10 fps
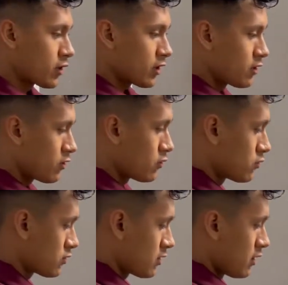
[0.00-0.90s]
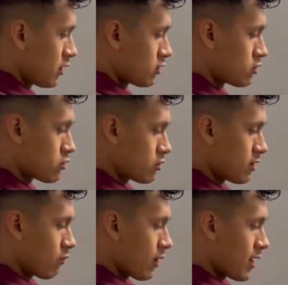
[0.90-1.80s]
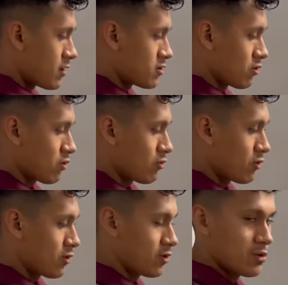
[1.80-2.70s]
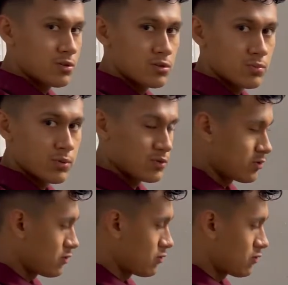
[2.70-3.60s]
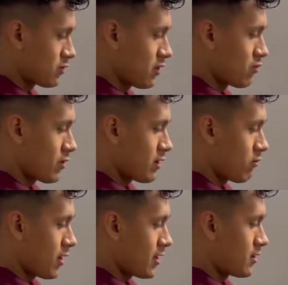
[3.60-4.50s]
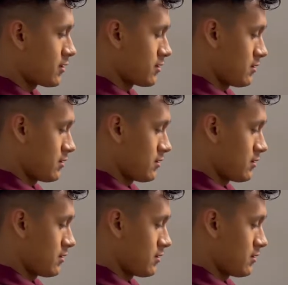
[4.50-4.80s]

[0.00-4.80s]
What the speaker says: gonna use 3 wires or more, you're supposed to use a red wire nut.